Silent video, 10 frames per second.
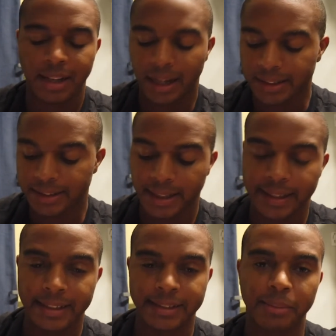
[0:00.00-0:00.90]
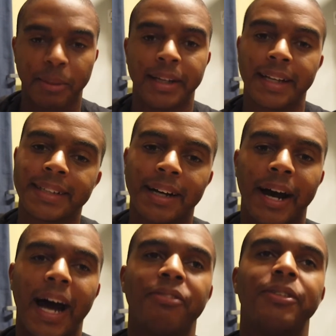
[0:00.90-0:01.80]
I just got to list them out. That's
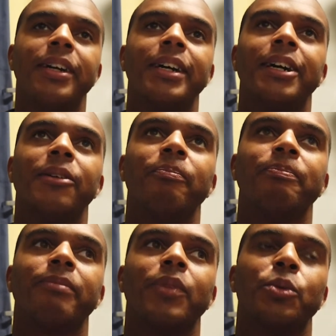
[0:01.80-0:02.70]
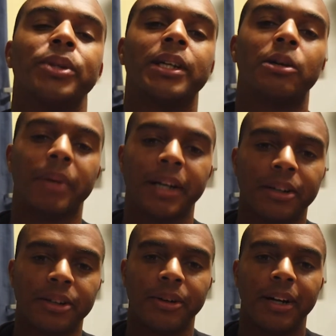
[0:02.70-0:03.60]
how I figured out with the
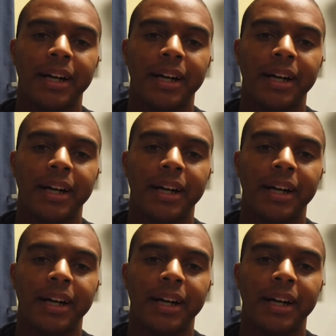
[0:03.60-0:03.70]
Camaro.